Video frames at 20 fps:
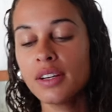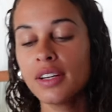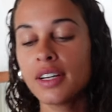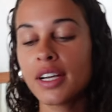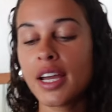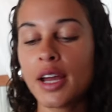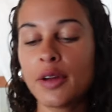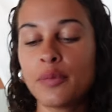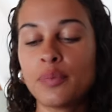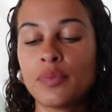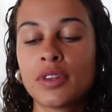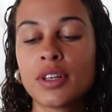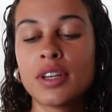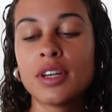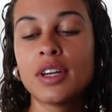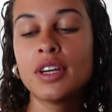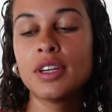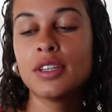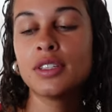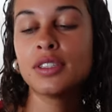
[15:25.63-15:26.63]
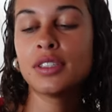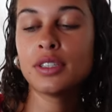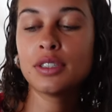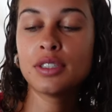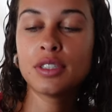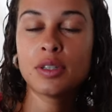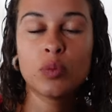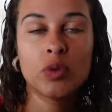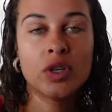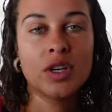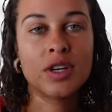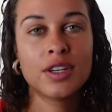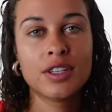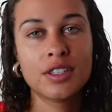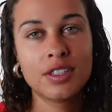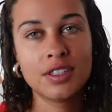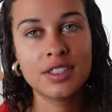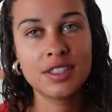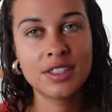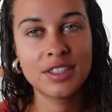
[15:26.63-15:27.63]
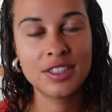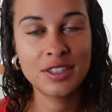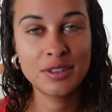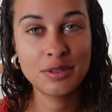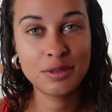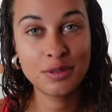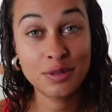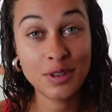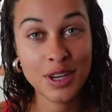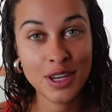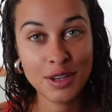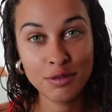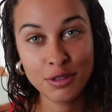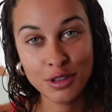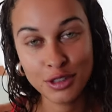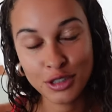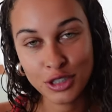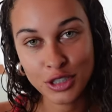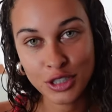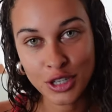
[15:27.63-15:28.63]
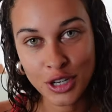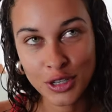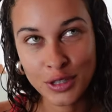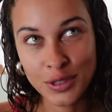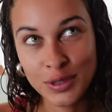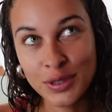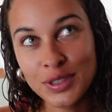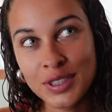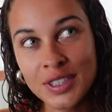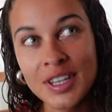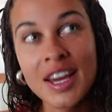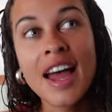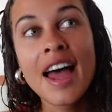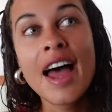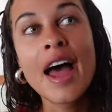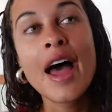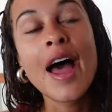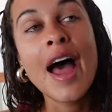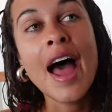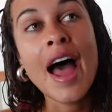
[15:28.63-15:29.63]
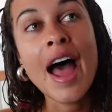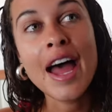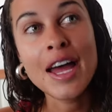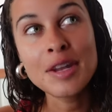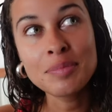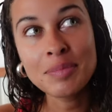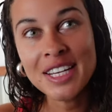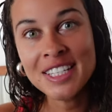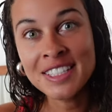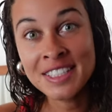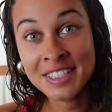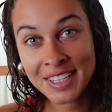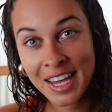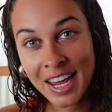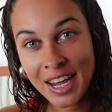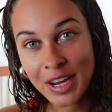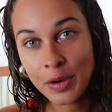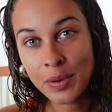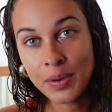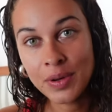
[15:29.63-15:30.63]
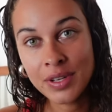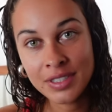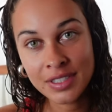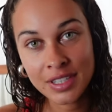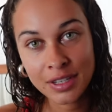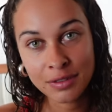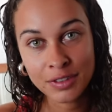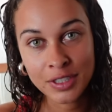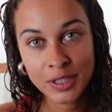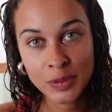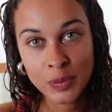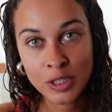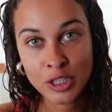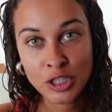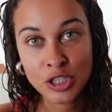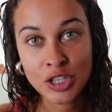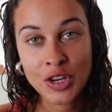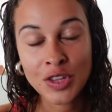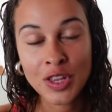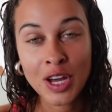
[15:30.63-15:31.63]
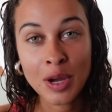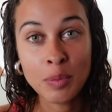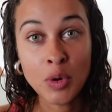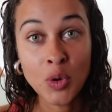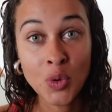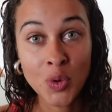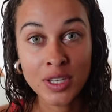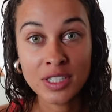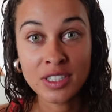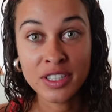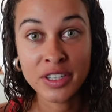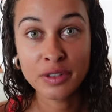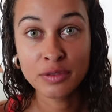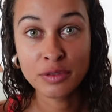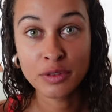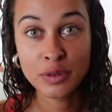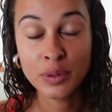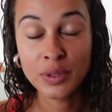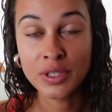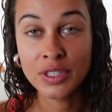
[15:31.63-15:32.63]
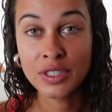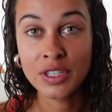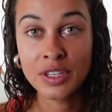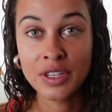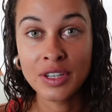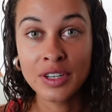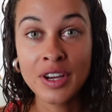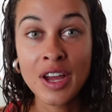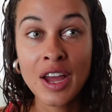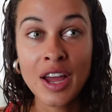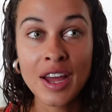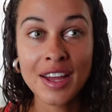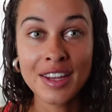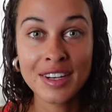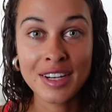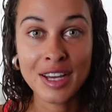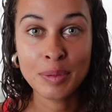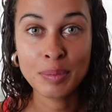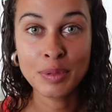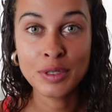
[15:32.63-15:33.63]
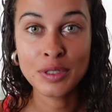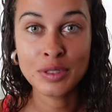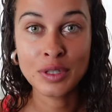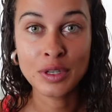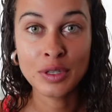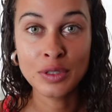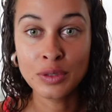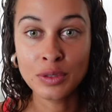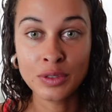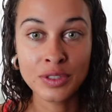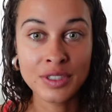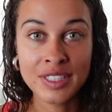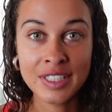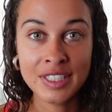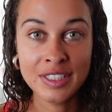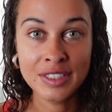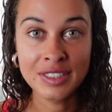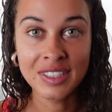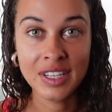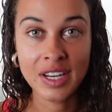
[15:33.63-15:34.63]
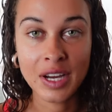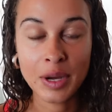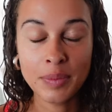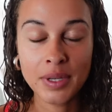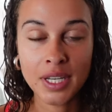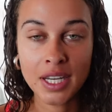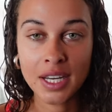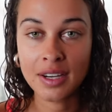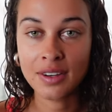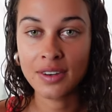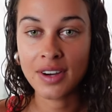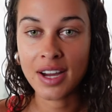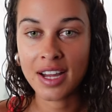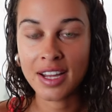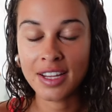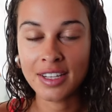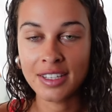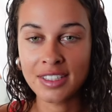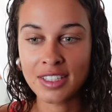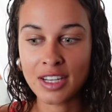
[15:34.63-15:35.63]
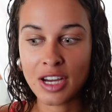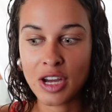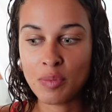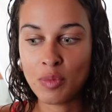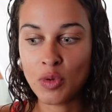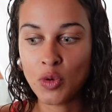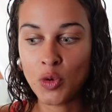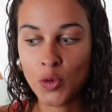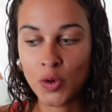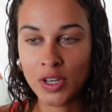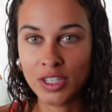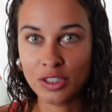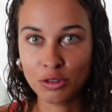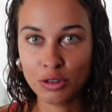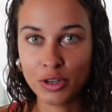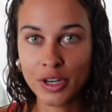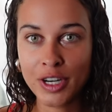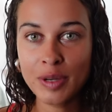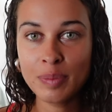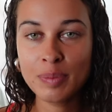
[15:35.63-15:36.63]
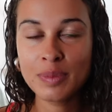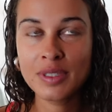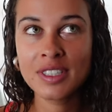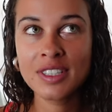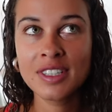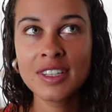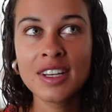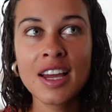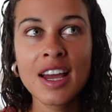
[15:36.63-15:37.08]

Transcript: Okay, so someone asked favorite shows. Handmaid's Tale is definitely one show that I'm always looking forward to an episode or a season coming out and I'm always gripped